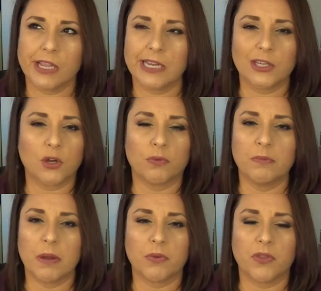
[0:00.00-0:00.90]
and I don't
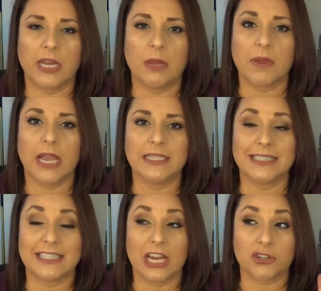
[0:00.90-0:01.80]
remember the name,
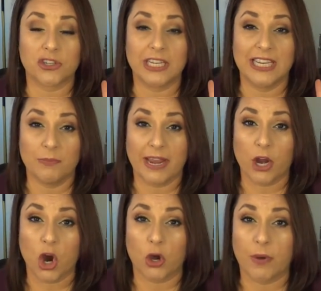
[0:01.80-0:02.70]
guys. It's actually in my
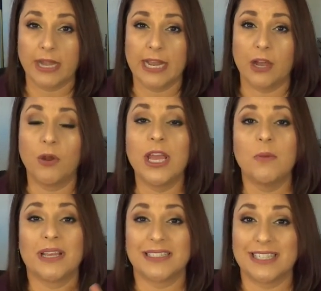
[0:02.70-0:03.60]
car right now
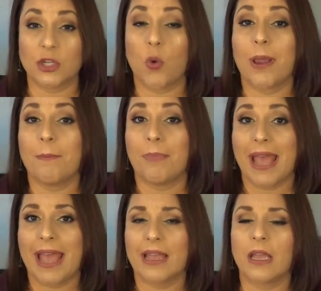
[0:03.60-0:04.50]
because it's going
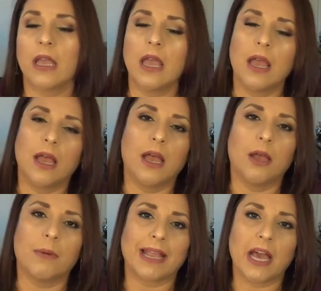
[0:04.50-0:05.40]
back.
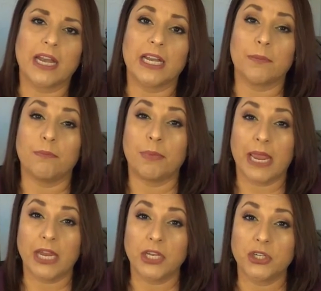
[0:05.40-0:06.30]
I got it in
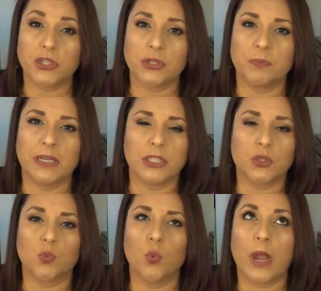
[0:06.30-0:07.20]
beige, but
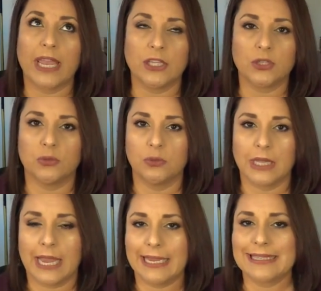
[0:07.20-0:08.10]
it's way too
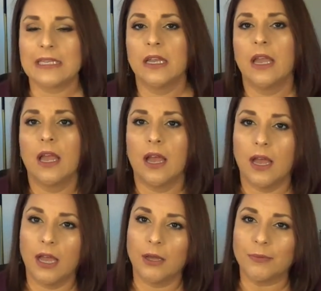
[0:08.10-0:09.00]
light.
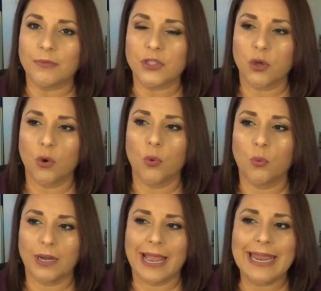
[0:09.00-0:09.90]
So
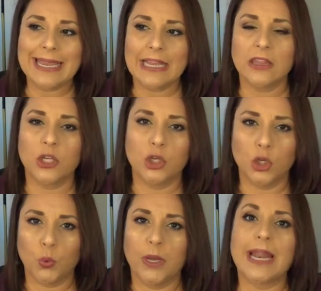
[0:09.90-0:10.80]
when I get the
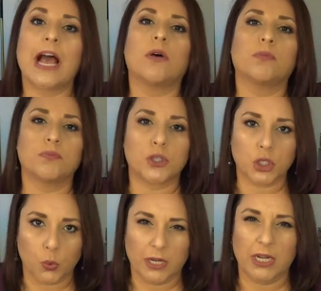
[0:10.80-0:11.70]
new one, I'll
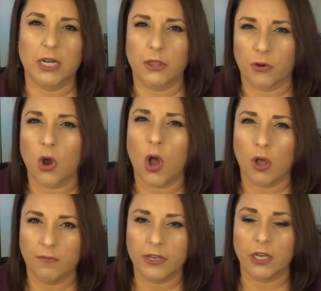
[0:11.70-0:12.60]
show it in another
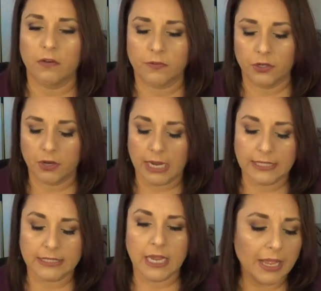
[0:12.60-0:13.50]
haul video for you
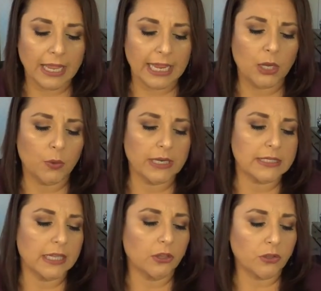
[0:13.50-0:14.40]
guys.
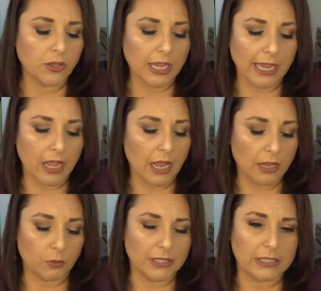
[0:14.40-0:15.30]
Anyways, the other thing I
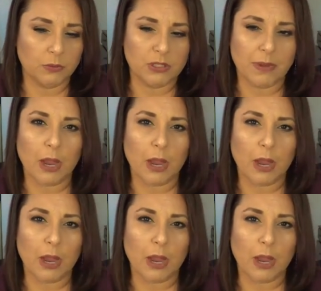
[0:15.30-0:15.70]
got was, it was